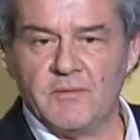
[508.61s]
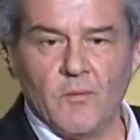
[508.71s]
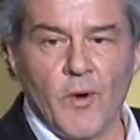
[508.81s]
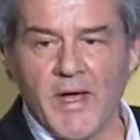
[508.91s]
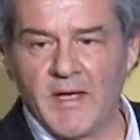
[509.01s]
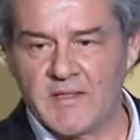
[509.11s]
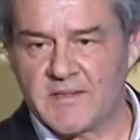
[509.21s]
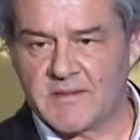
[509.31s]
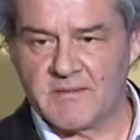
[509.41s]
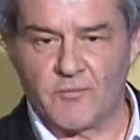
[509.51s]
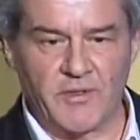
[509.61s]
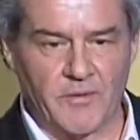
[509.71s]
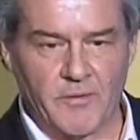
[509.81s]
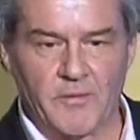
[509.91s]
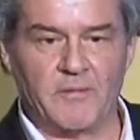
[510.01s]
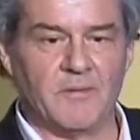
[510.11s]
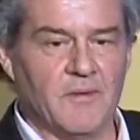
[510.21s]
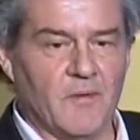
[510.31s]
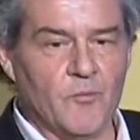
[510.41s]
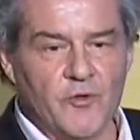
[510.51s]
ways we're going to
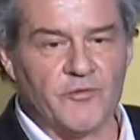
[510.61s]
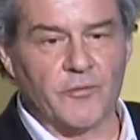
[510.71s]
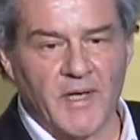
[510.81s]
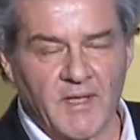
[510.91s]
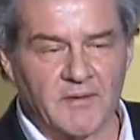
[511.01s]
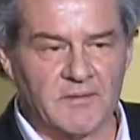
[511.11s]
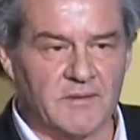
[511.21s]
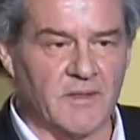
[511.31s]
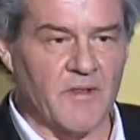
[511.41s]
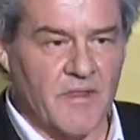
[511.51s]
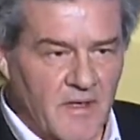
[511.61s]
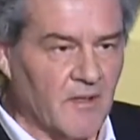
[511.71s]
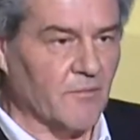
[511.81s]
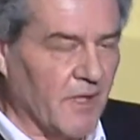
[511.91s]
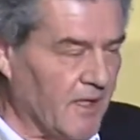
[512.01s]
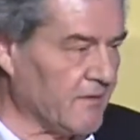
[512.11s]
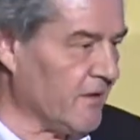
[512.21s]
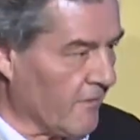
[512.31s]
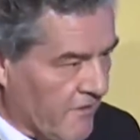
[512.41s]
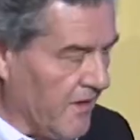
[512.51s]
move around and think
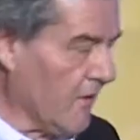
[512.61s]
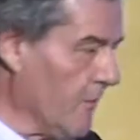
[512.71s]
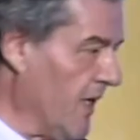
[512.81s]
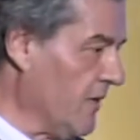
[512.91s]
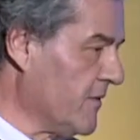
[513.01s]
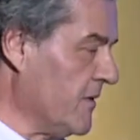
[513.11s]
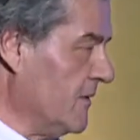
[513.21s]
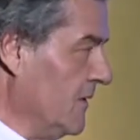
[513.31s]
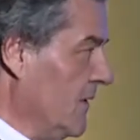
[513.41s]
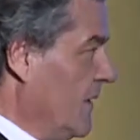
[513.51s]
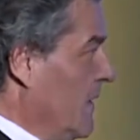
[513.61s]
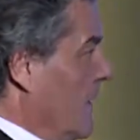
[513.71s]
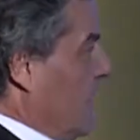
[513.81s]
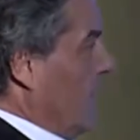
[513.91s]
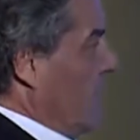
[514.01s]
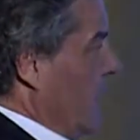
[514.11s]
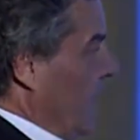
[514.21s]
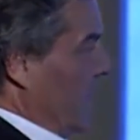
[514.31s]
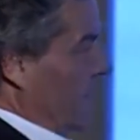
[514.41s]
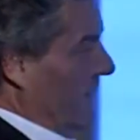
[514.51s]
about.
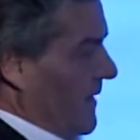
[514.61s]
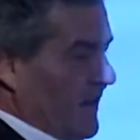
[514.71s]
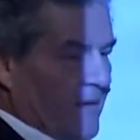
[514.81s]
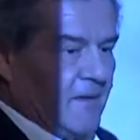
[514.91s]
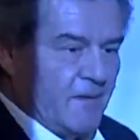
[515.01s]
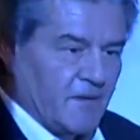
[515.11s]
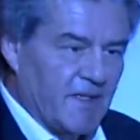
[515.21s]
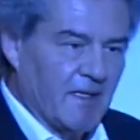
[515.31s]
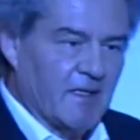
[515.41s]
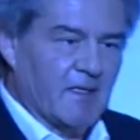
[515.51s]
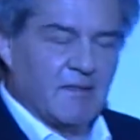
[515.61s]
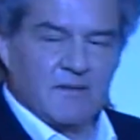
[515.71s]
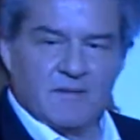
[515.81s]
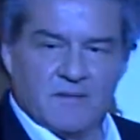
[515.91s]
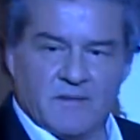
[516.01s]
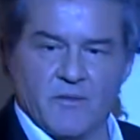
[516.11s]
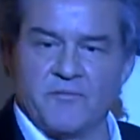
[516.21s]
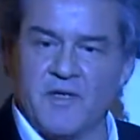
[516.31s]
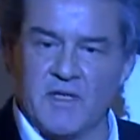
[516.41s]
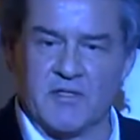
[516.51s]
And they take the
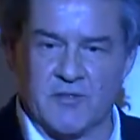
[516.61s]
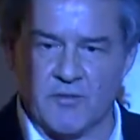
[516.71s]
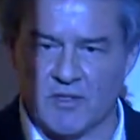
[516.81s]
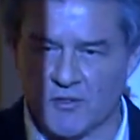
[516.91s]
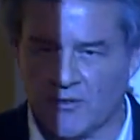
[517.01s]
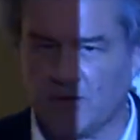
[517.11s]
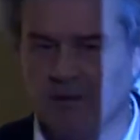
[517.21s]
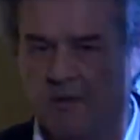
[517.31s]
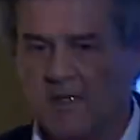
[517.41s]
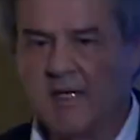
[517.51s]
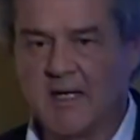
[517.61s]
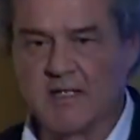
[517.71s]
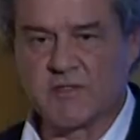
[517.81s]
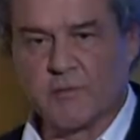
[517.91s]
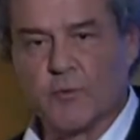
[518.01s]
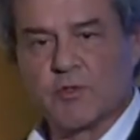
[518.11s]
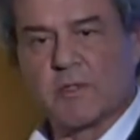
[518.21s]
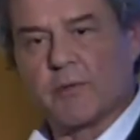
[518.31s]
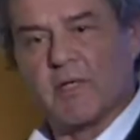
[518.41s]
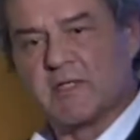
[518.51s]
village structure as the
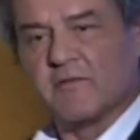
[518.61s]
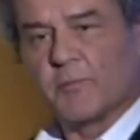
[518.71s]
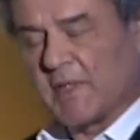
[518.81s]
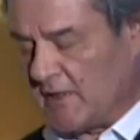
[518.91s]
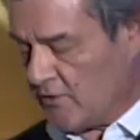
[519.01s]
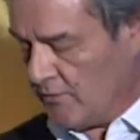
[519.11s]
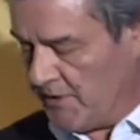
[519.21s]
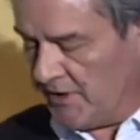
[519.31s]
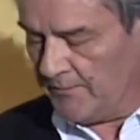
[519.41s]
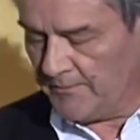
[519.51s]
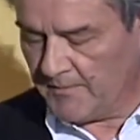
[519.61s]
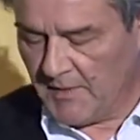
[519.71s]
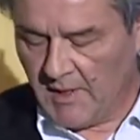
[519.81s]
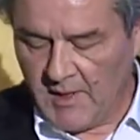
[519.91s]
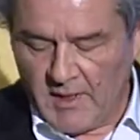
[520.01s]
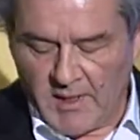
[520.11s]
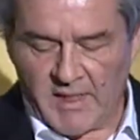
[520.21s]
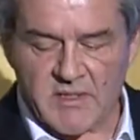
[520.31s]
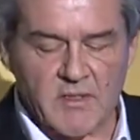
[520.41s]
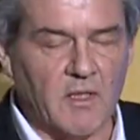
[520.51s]
most creative place to be.
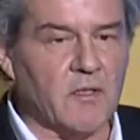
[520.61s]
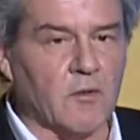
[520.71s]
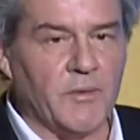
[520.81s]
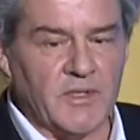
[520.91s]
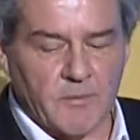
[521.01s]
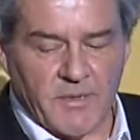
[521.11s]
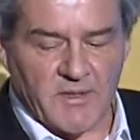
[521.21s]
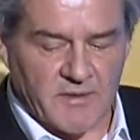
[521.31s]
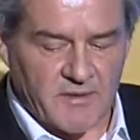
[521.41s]
Let's talk a little bit about